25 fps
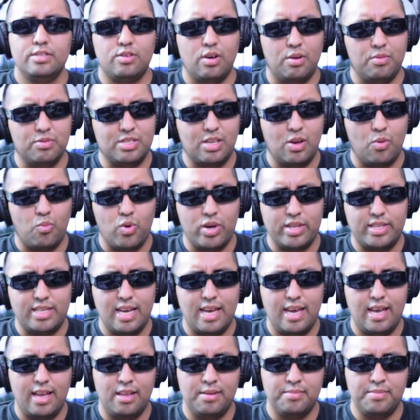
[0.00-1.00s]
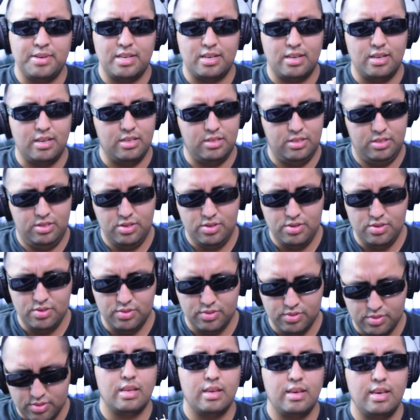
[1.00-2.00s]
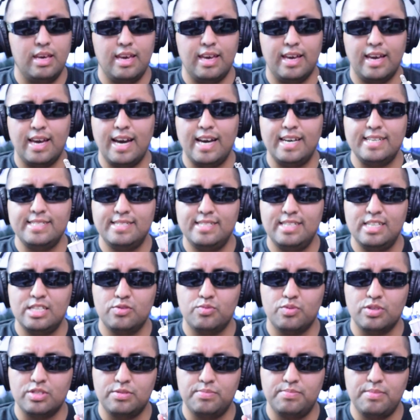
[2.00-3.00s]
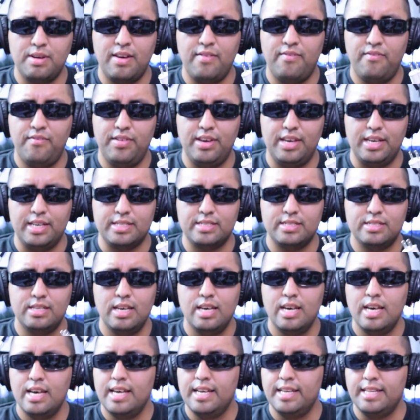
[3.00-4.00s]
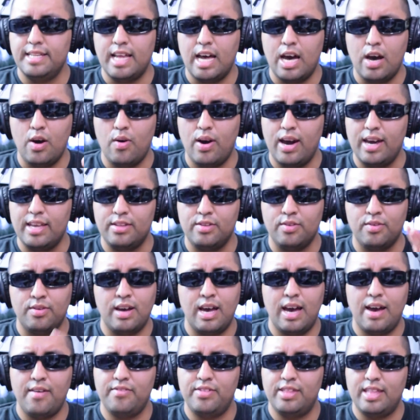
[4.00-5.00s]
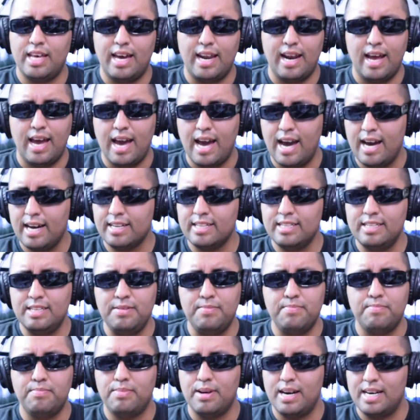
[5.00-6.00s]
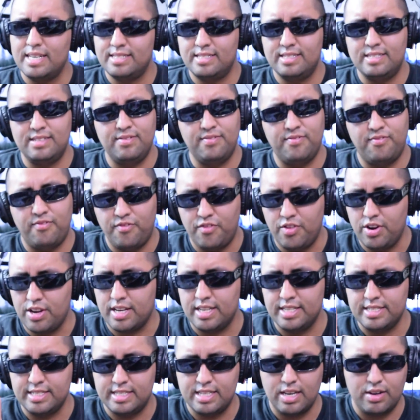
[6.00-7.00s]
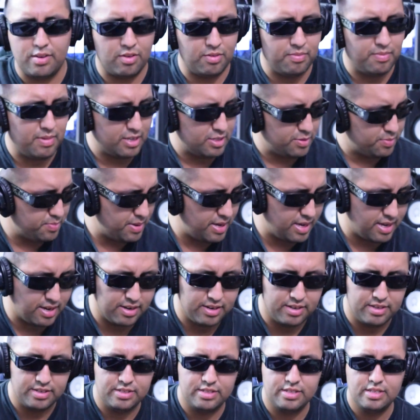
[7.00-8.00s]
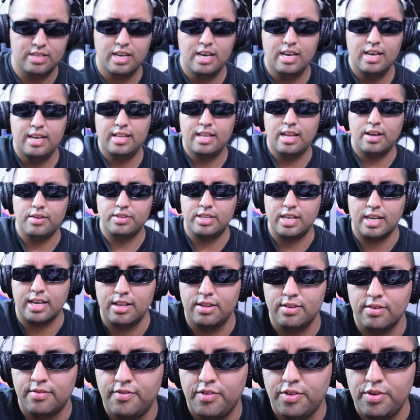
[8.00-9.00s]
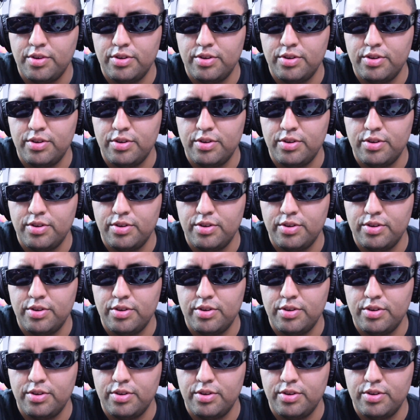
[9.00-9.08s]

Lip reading: So I was like, what the hell am I gonna do? And guys, this was my fix. Now I don't have that ugly buzzing freaking sound on my speakers. Now take a look for